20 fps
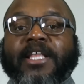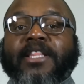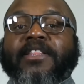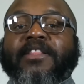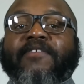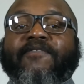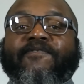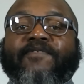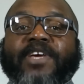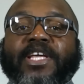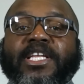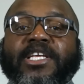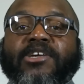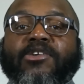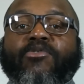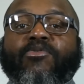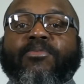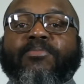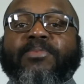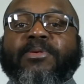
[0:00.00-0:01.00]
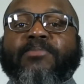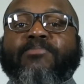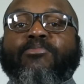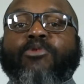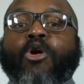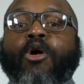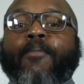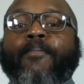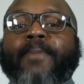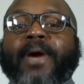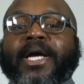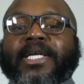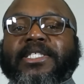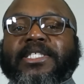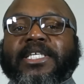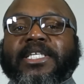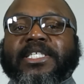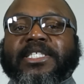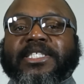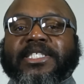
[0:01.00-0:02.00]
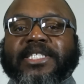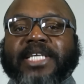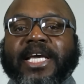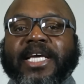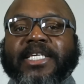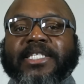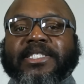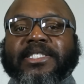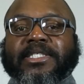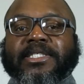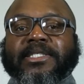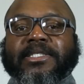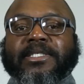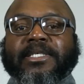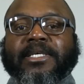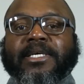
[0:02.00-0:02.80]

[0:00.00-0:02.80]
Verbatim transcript: the video will be brought back to the States,